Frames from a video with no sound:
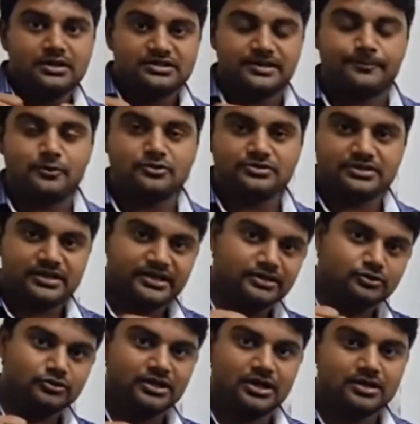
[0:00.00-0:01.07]
suppose
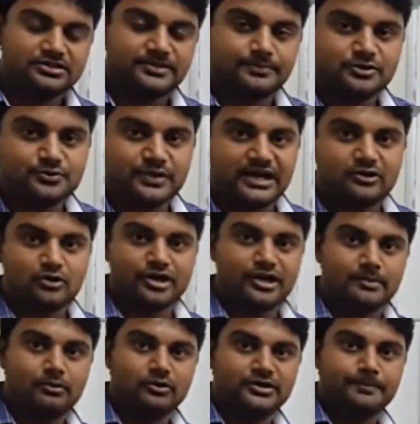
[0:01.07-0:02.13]
we are
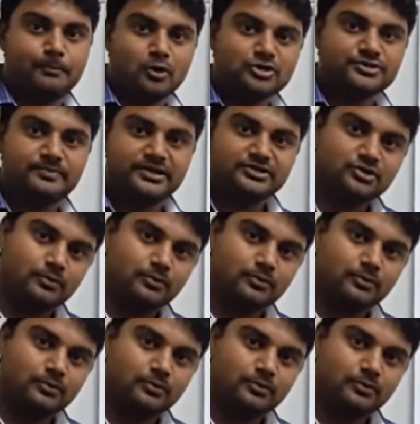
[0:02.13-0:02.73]
talking about the postman.